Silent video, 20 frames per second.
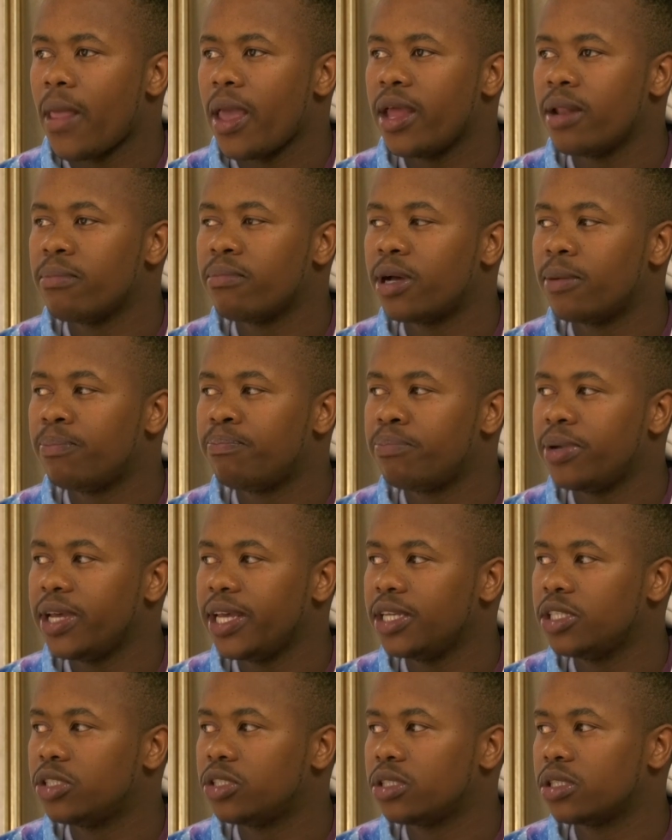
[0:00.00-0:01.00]
And my
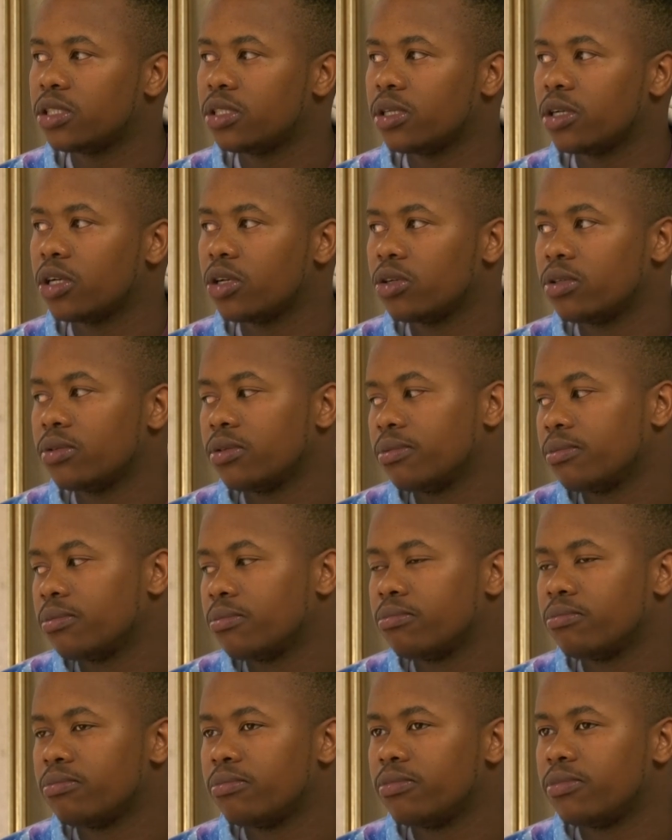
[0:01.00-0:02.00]
page
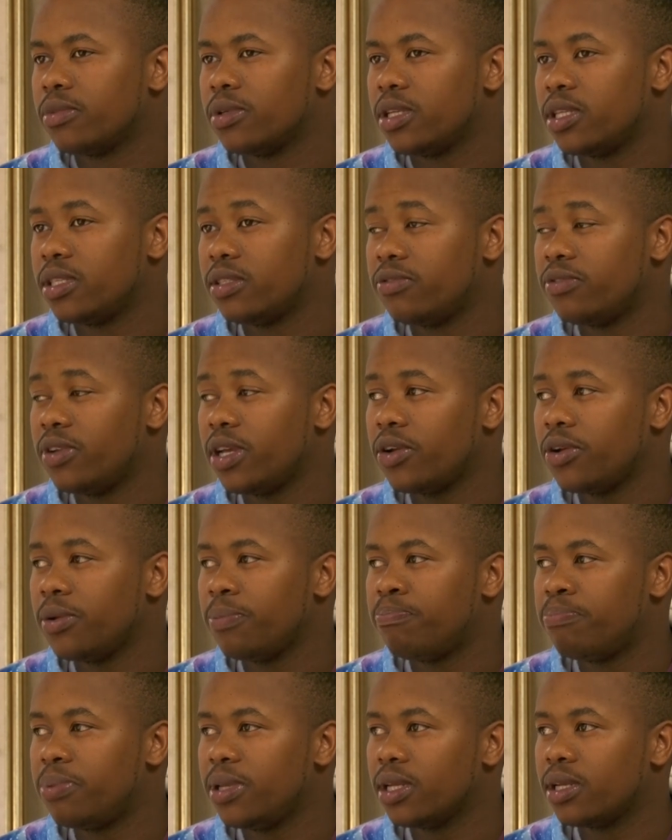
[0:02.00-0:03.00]
is
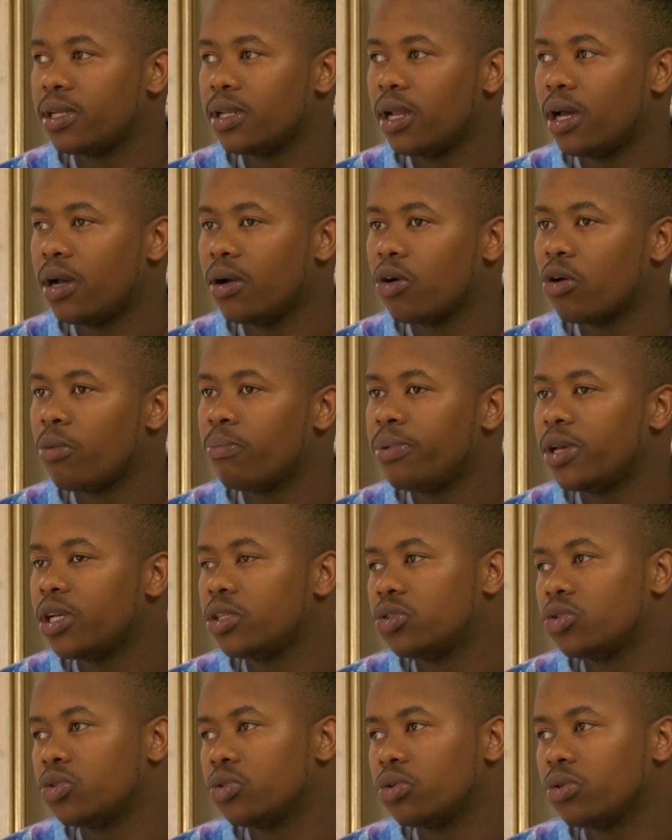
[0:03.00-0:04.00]
very big now
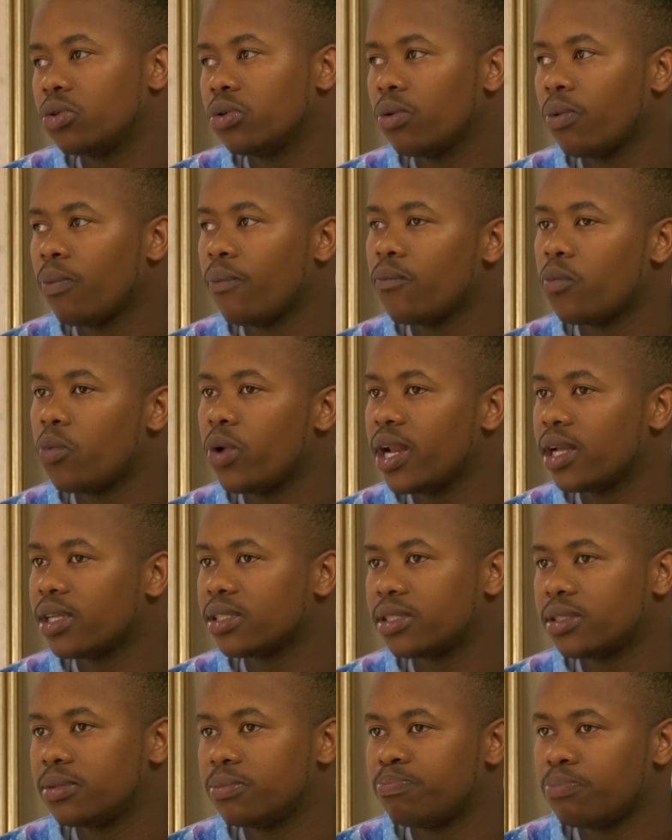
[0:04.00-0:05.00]
compared to when
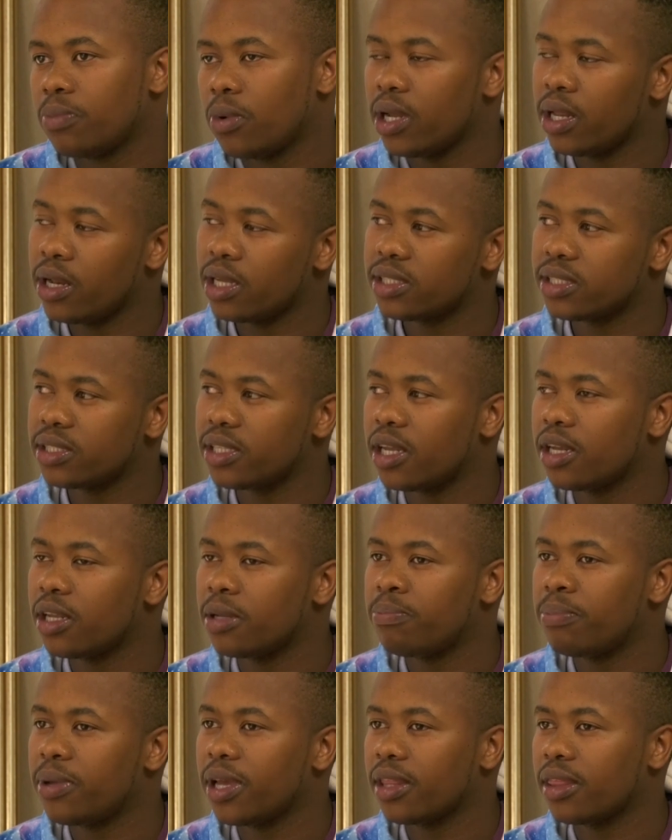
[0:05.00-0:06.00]
I
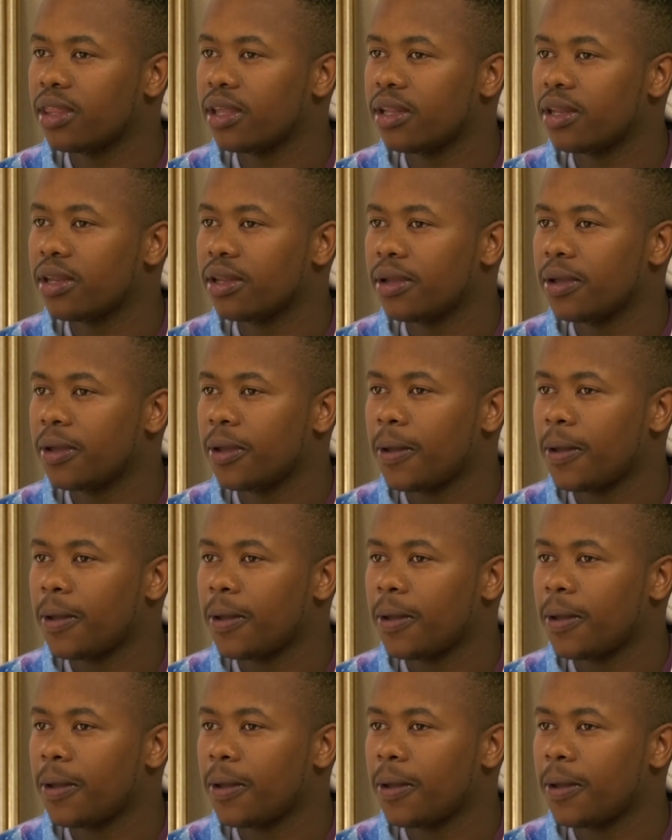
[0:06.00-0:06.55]
started back then.